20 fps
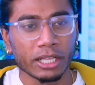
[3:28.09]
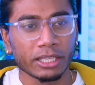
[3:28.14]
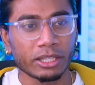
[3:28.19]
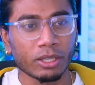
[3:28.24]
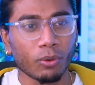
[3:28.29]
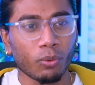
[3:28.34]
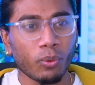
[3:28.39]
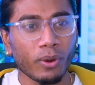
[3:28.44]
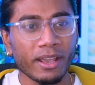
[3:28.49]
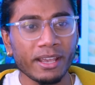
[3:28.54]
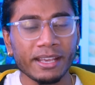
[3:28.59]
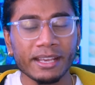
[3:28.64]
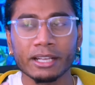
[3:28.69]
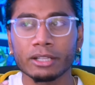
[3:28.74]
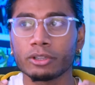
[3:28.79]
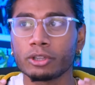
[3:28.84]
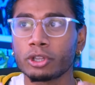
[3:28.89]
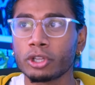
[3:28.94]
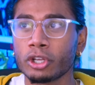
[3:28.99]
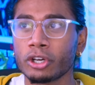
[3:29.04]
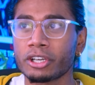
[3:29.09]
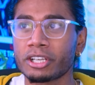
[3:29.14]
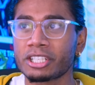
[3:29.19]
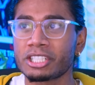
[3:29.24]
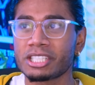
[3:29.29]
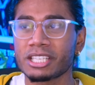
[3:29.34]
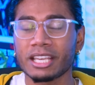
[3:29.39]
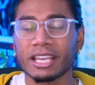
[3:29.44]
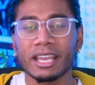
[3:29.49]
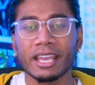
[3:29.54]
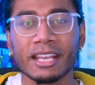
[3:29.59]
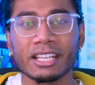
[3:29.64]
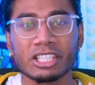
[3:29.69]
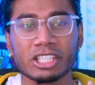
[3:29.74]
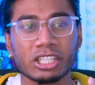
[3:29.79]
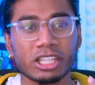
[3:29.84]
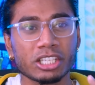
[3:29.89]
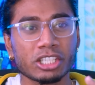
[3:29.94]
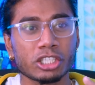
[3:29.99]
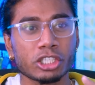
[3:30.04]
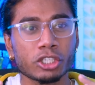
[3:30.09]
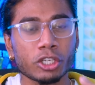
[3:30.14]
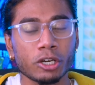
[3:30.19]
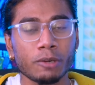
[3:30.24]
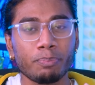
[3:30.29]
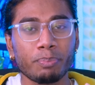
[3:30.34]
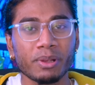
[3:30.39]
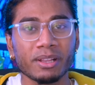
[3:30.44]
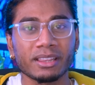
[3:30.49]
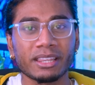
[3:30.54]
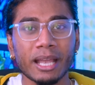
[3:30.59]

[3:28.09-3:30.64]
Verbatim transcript: The way it looks, it's this serpent